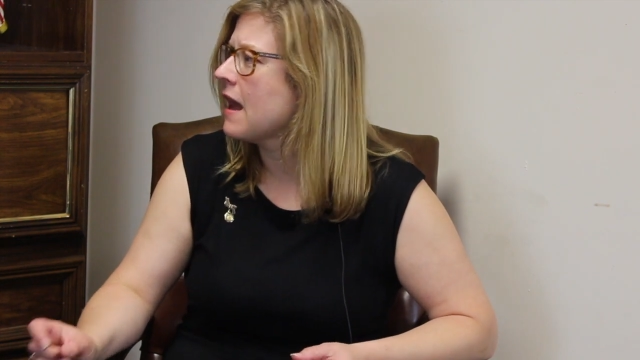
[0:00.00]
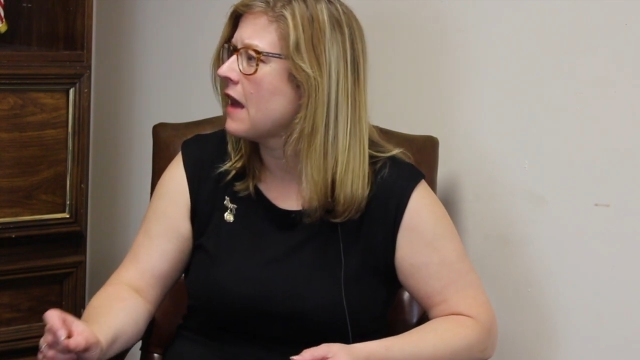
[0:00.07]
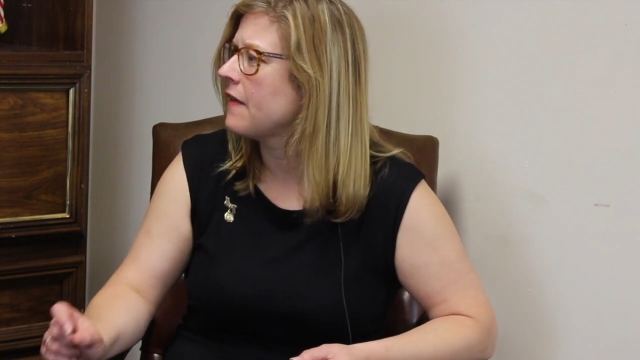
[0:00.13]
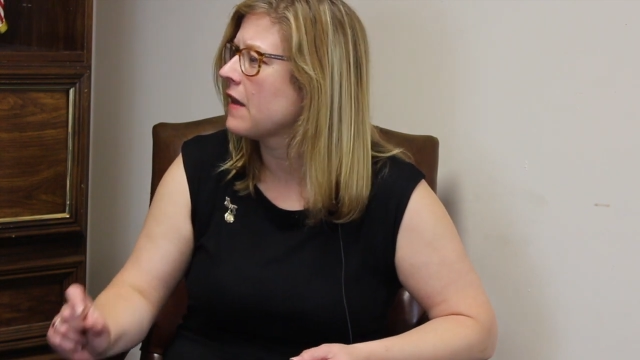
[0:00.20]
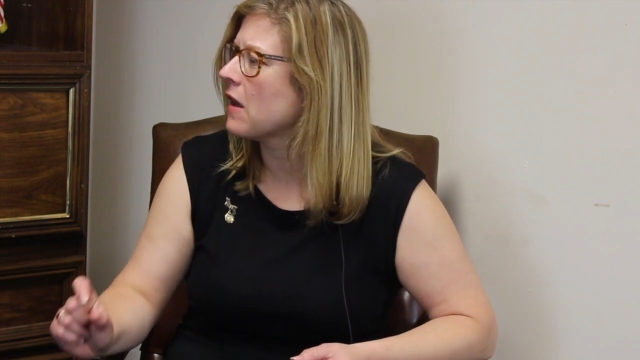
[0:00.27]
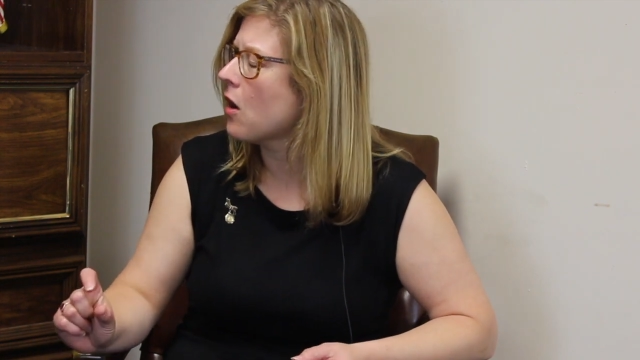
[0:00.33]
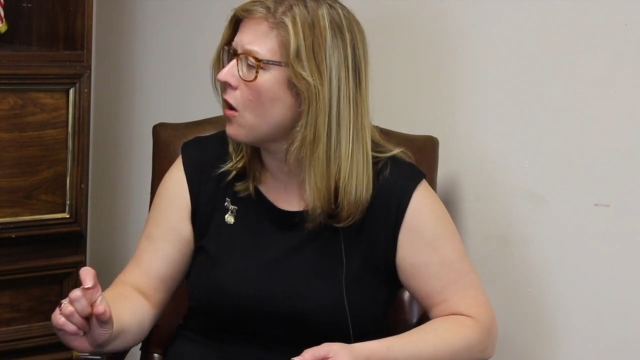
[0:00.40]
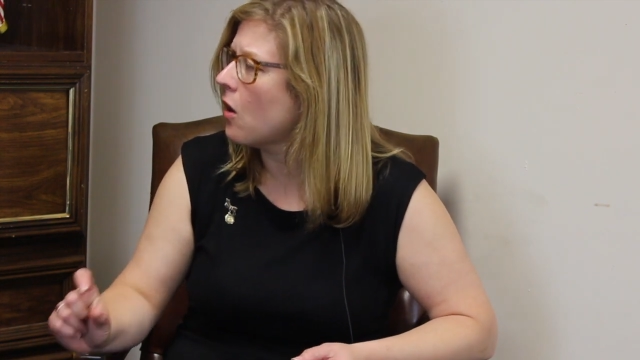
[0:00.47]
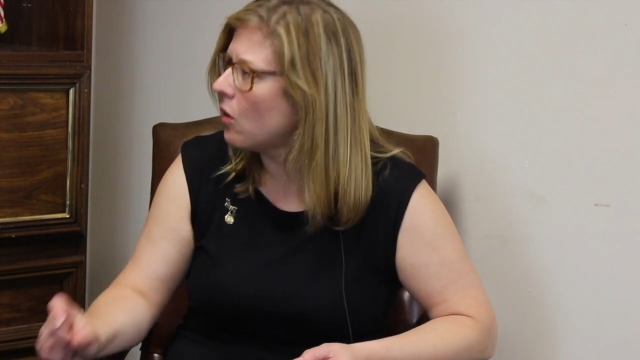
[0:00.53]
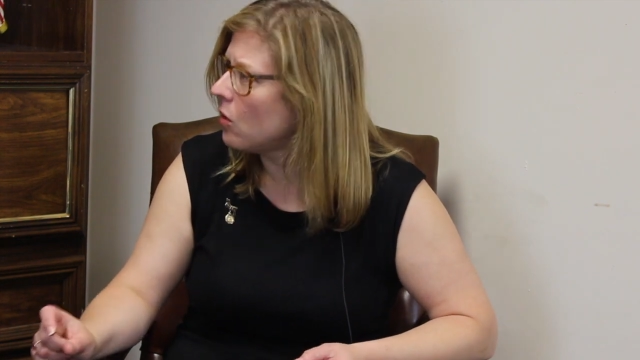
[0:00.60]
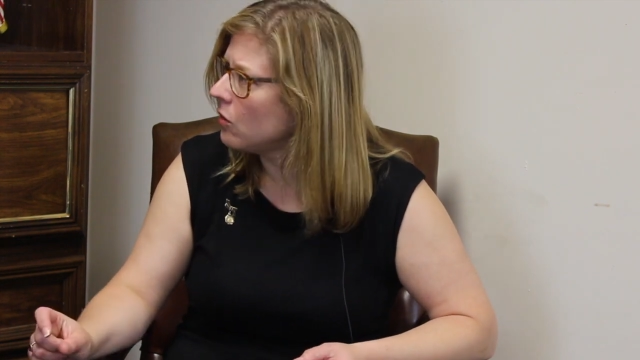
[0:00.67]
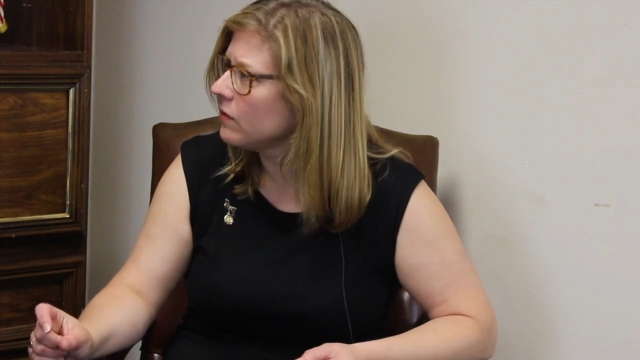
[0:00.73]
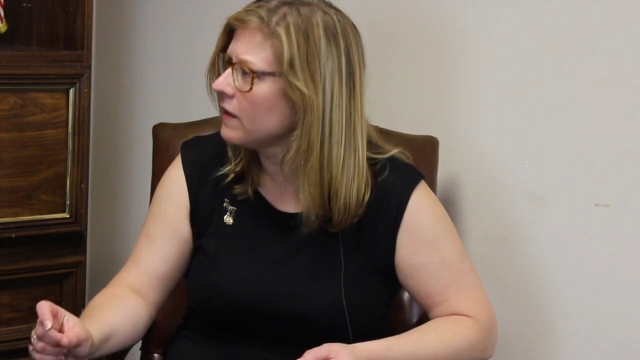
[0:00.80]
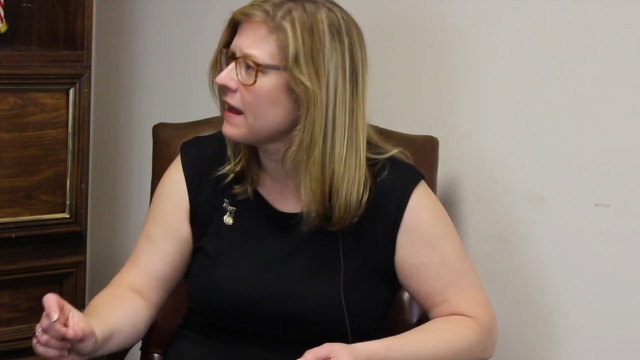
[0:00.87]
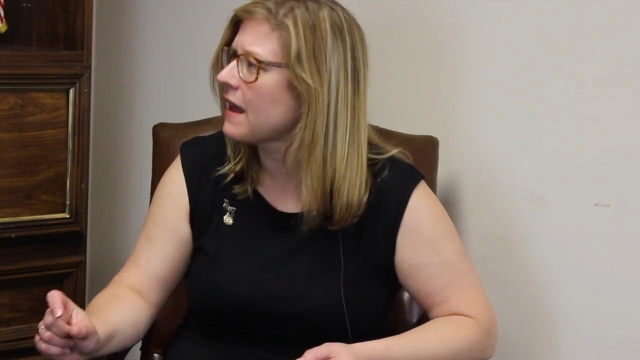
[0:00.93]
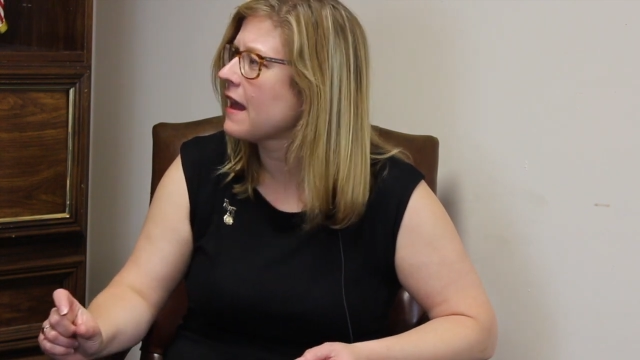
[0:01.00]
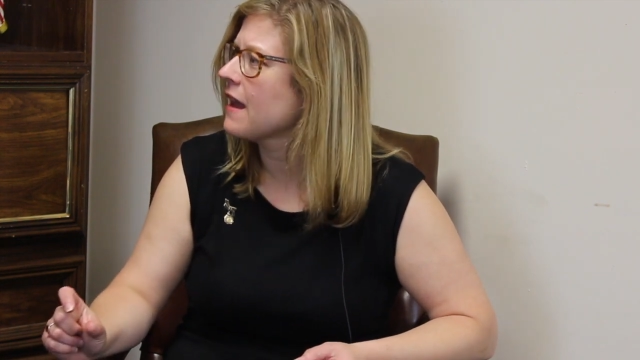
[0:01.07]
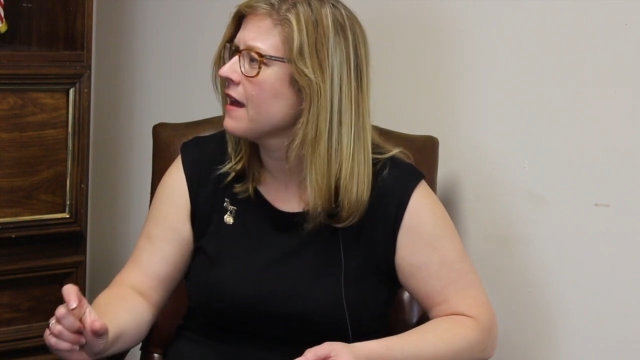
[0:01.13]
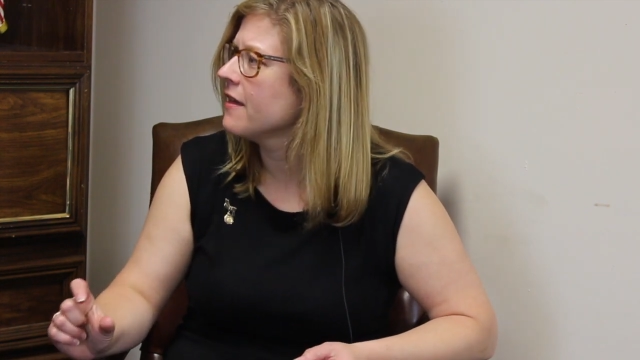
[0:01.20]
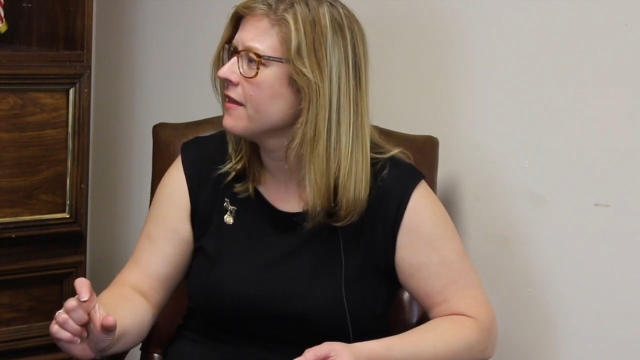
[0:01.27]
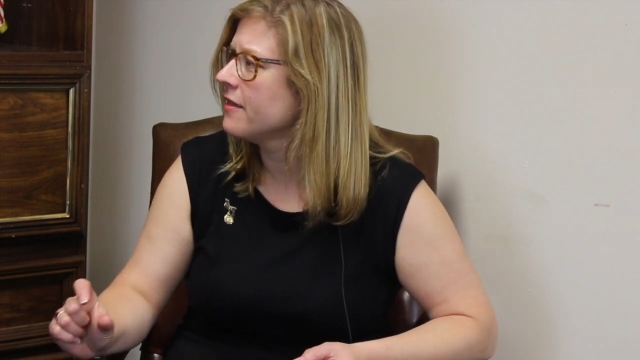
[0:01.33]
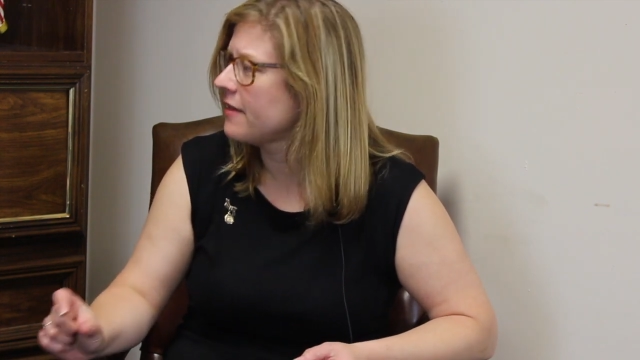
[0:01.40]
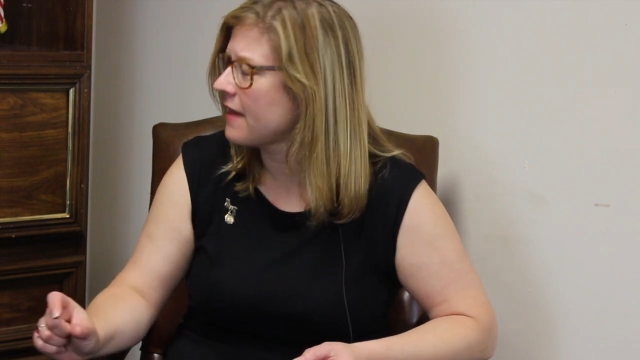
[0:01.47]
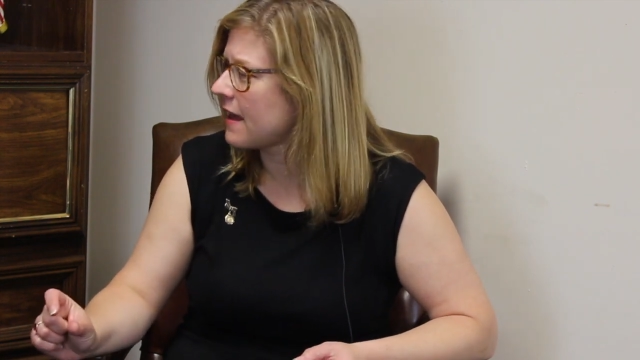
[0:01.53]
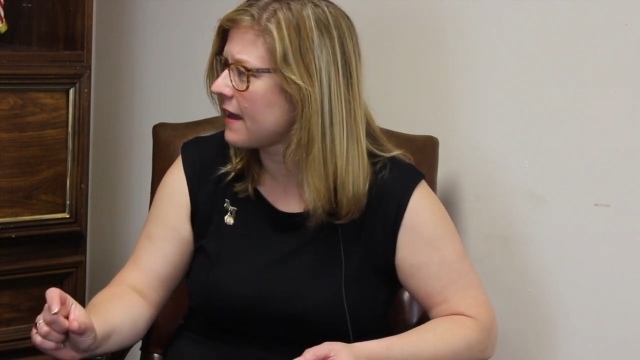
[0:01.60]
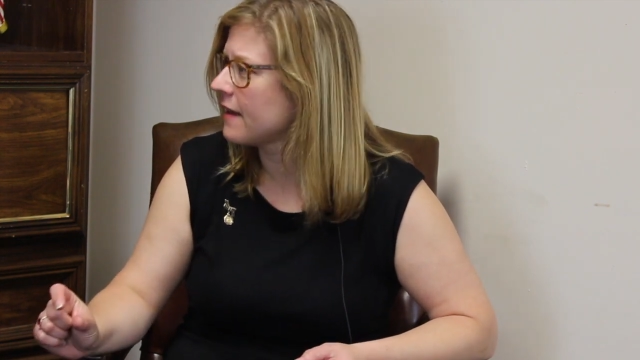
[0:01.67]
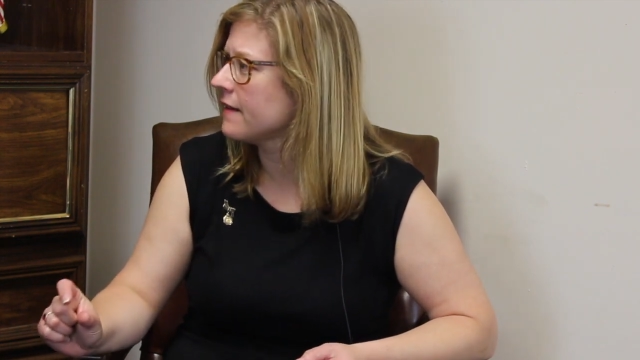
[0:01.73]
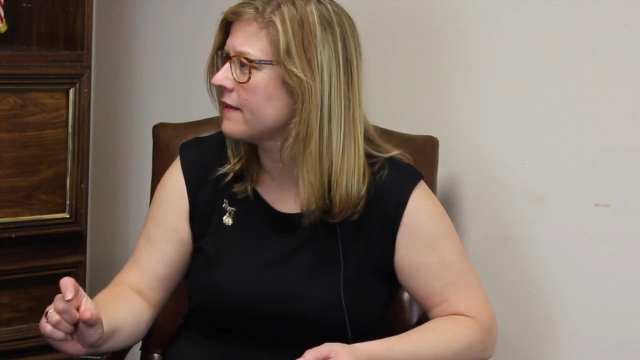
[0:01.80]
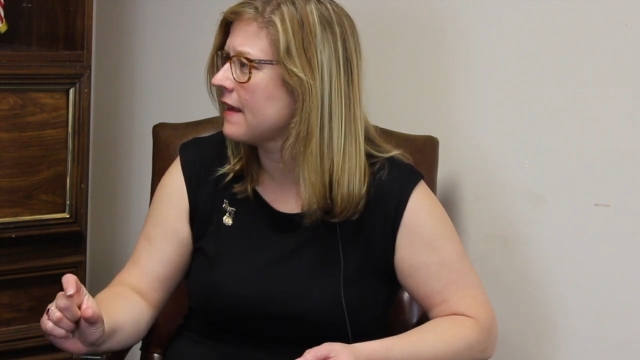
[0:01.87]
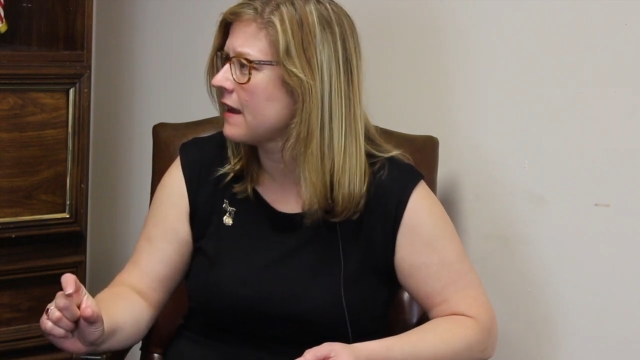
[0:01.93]
And the only
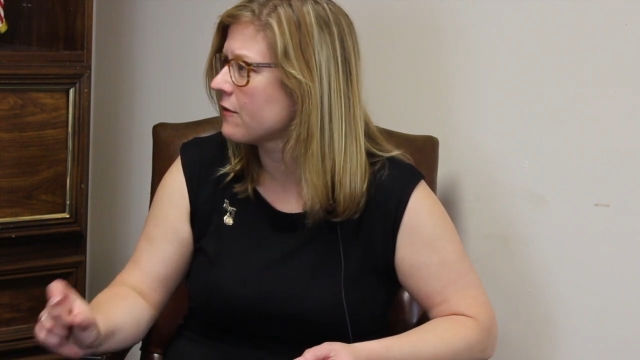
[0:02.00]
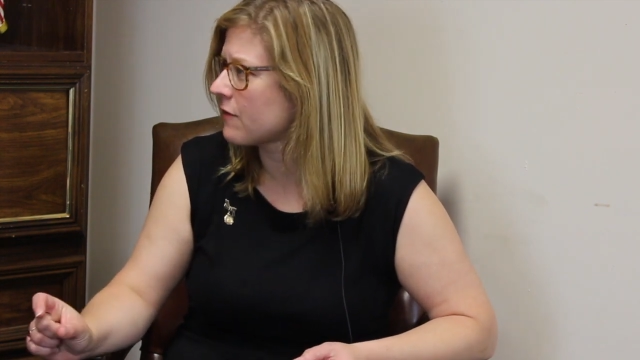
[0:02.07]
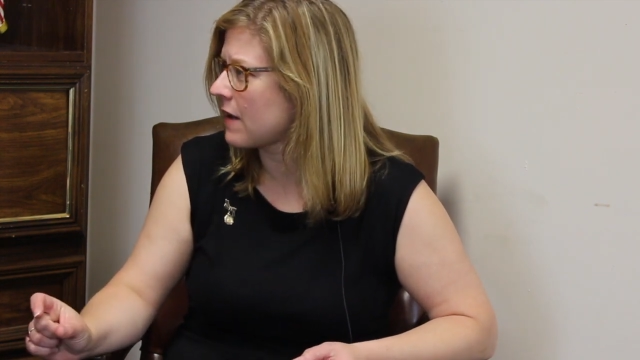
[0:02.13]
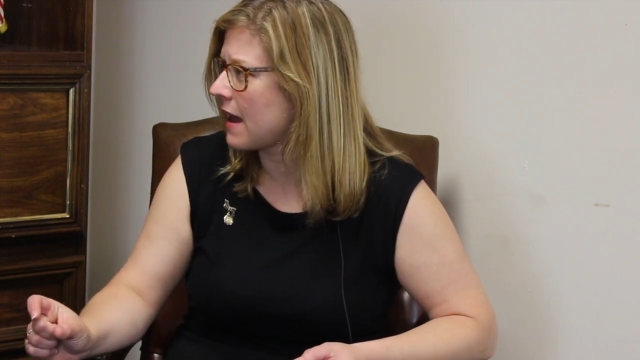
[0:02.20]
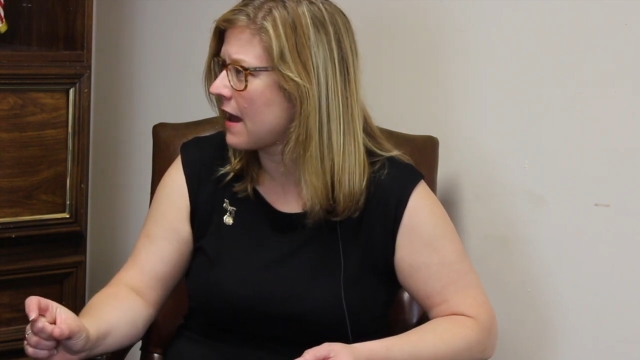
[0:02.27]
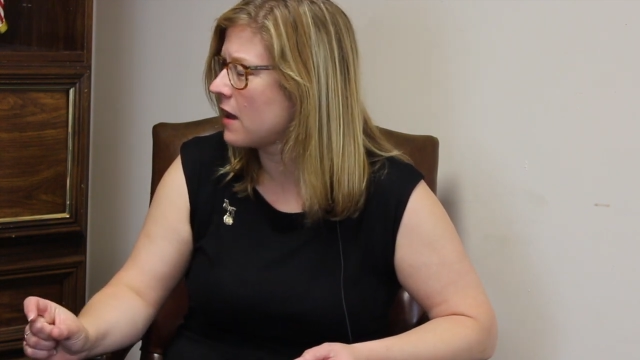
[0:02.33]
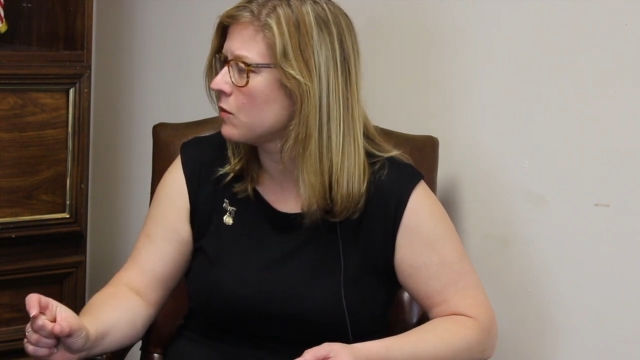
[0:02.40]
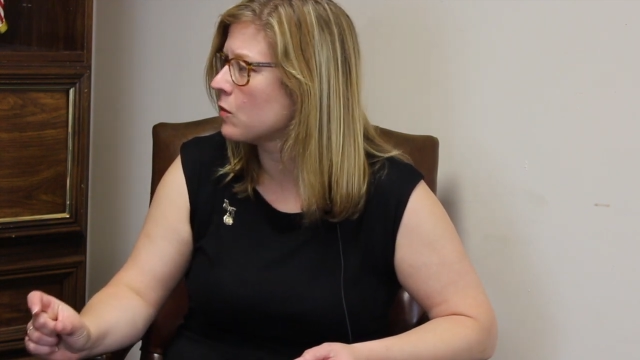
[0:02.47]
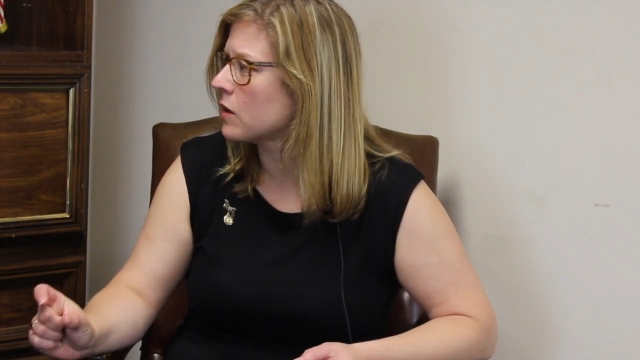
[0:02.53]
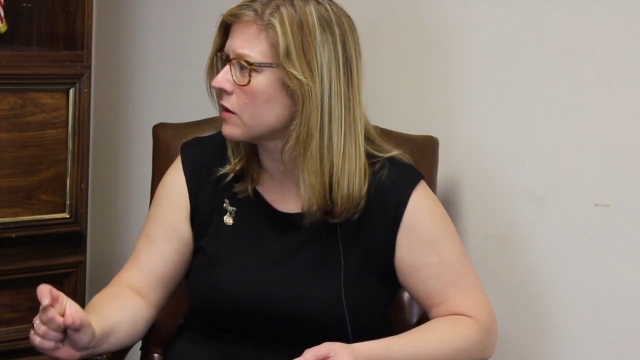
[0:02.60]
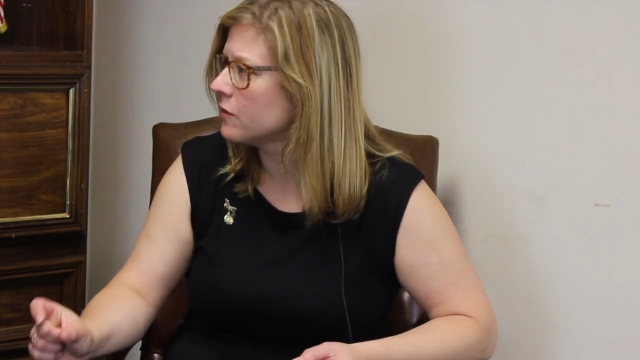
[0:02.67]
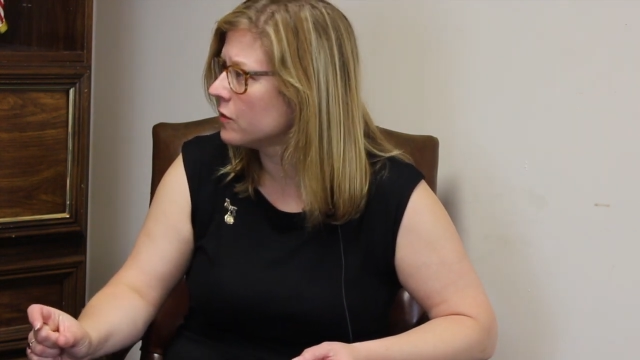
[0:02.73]
things they ran were